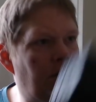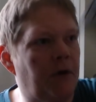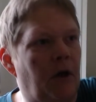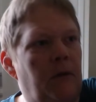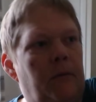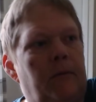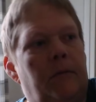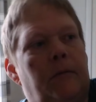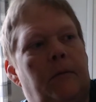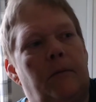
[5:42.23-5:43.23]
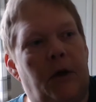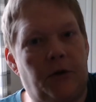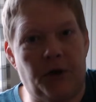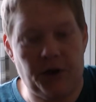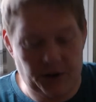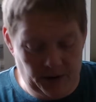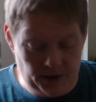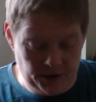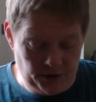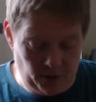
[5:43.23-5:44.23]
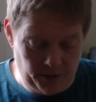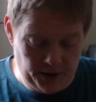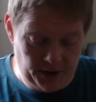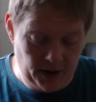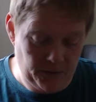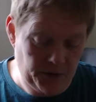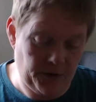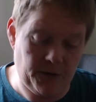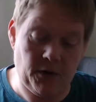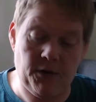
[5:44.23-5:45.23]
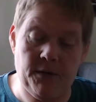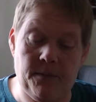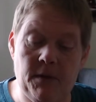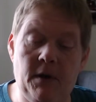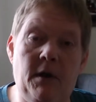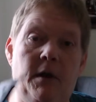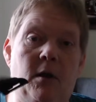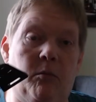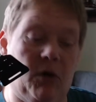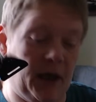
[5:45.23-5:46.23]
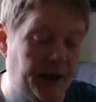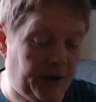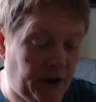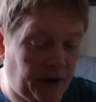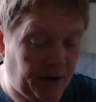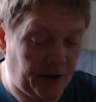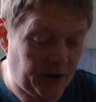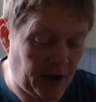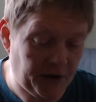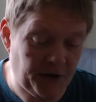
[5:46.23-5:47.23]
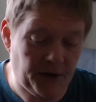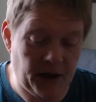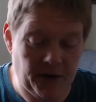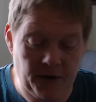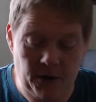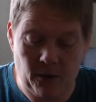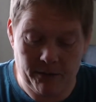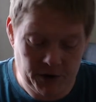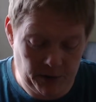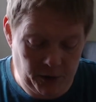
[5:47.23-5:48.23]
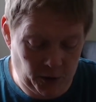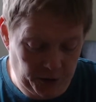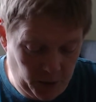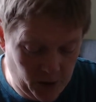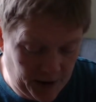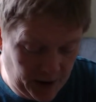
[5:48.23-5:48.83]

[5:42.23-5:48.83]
So because it's not been used, you've got the bracket here that attached to that you obviously put on your window